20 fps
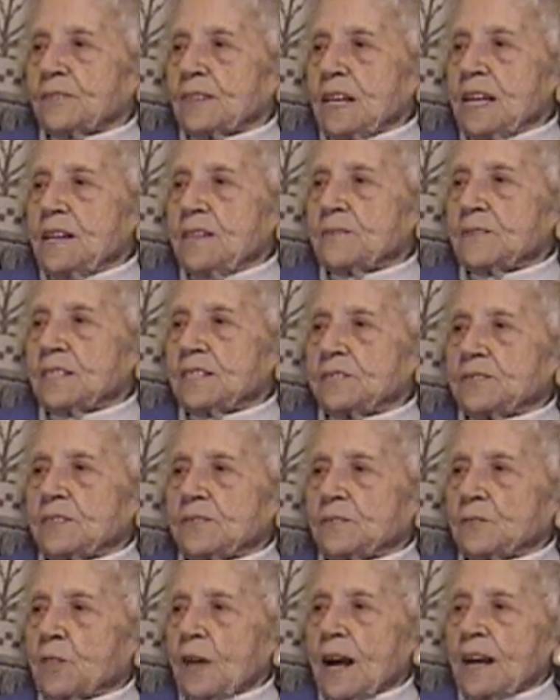even
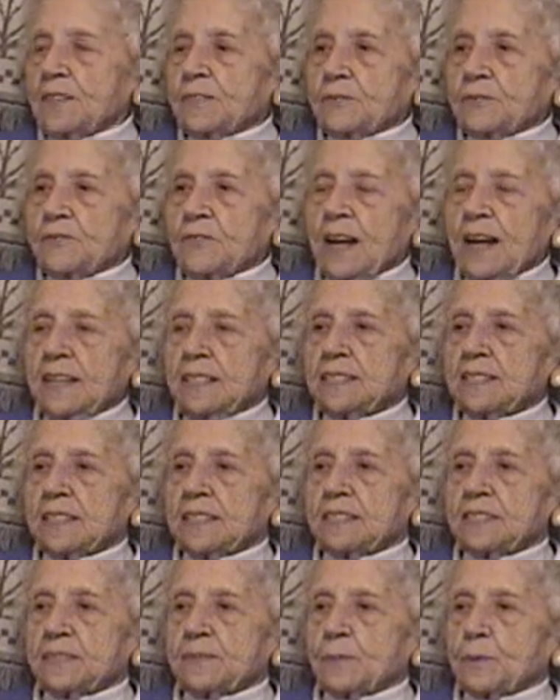try to
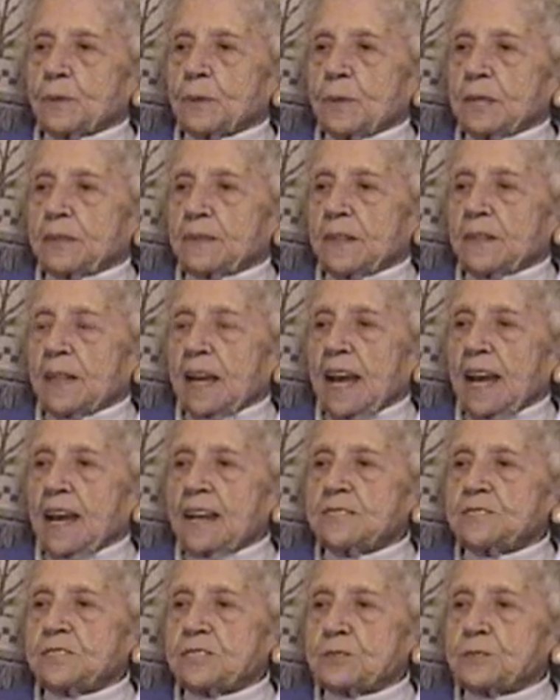find the
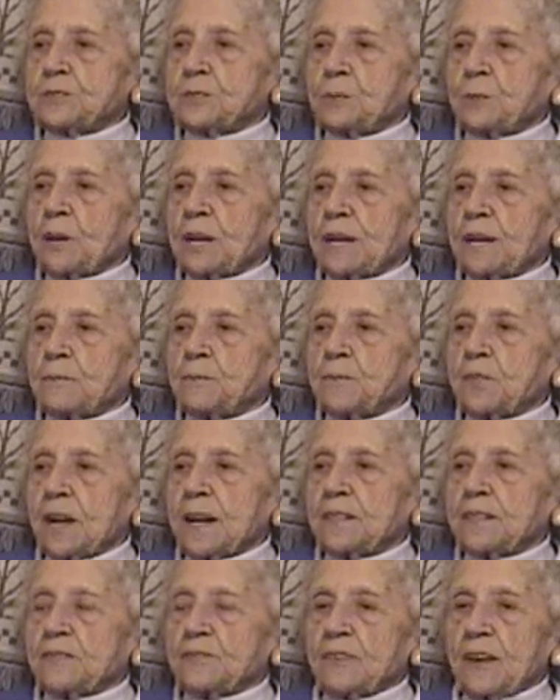answer to what I'm
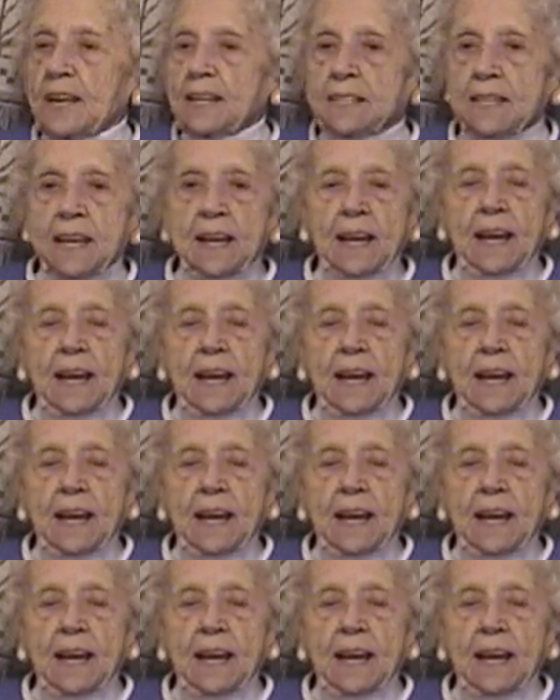trying to find.